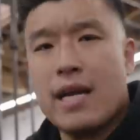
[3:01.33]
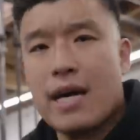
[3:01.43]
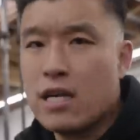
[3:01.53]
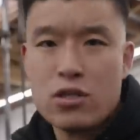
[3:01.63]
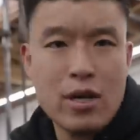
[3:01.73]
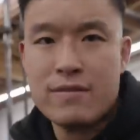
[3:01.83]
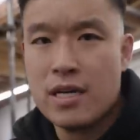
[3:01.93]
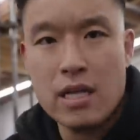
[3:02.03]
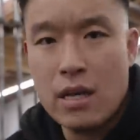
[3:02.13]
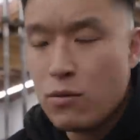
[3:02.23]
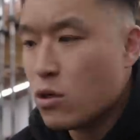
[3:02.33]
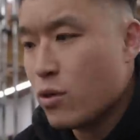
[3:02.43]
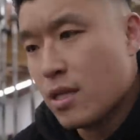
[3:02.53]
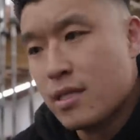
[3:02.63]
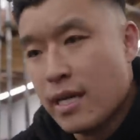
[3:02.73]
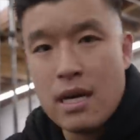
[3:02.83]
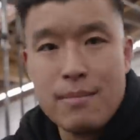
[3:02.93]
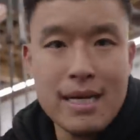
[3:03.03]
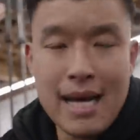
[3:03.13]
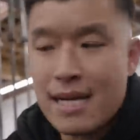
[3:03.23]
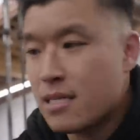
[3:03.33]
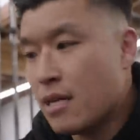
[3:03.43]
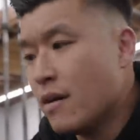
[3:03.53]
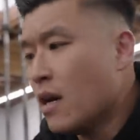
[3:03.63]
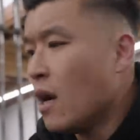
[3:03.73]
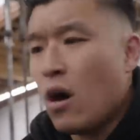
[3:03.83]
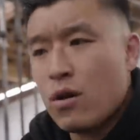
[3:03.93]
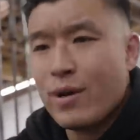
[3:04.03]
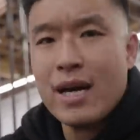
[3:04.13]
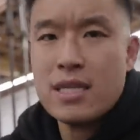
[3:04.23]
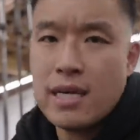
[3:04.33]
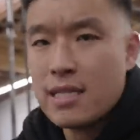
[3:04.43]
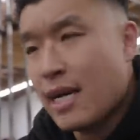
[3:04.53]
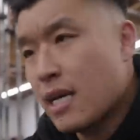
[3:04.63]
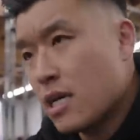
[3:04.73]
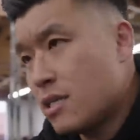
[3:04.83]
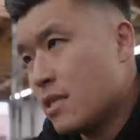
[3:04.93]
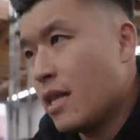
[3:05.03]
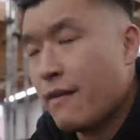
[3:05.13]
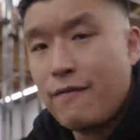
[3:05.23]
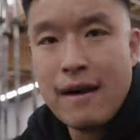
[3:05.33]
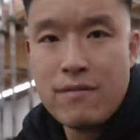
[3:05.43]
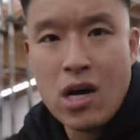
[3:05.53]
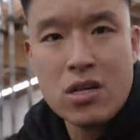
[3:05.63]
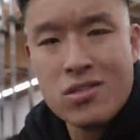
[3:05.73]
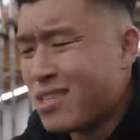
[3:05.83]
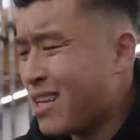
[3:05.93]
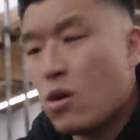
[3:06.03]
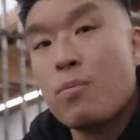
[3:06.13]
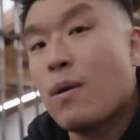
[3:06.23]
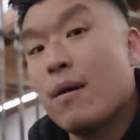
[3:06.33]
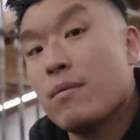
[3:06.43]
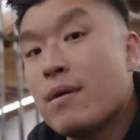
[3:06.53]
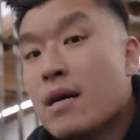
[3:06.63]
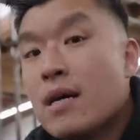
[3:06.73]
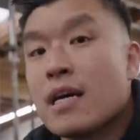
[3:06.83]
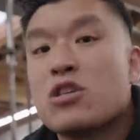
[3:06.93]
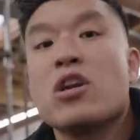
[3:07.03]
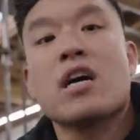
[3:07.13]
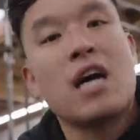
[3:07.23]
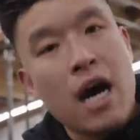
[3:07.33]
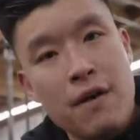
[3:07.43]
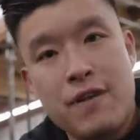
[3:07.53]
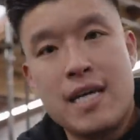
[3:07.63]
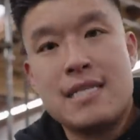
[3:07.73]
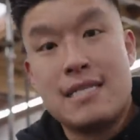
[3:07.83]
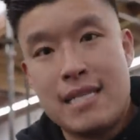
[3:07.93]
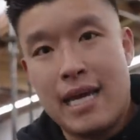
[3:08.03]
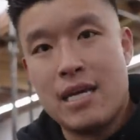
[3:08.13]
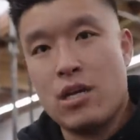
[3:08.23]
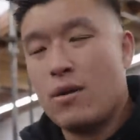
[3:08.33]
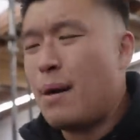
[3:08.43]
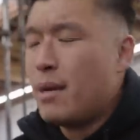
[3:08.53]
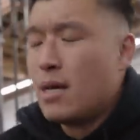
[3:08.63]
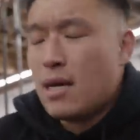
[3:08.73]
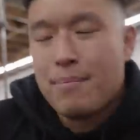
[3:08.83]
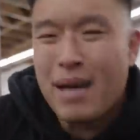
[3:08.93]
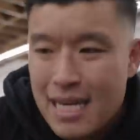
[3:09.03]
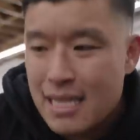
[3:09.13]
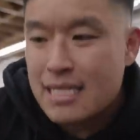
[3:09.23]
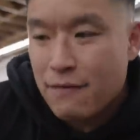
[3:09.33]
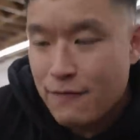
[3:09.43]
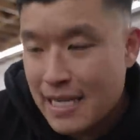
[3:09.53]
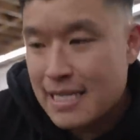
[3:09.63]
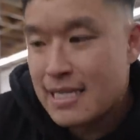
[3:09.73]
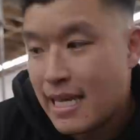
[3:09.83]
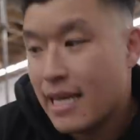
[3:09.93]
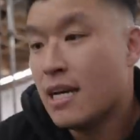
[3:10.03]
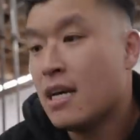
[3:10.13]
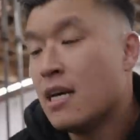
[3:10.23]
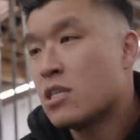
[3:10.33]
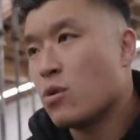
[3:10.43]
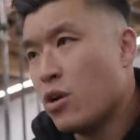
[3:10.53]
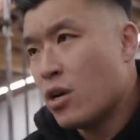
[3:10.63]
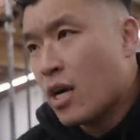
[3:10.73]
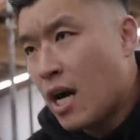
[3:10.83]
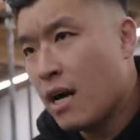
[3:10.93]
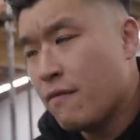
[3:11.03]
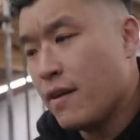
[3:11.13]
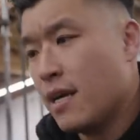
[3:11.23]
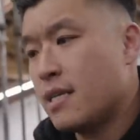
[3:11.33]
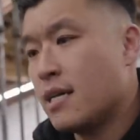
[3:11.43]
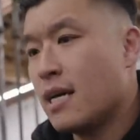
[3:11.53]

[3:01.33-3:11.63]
it, I gotta drive to LA real quick to take care of my dad stuff. Oh, we gotta take Tyka to see like five doctors today, no problem. Because you're in a confident state, you know? I'm not in a defeated state. So when you're in a confident,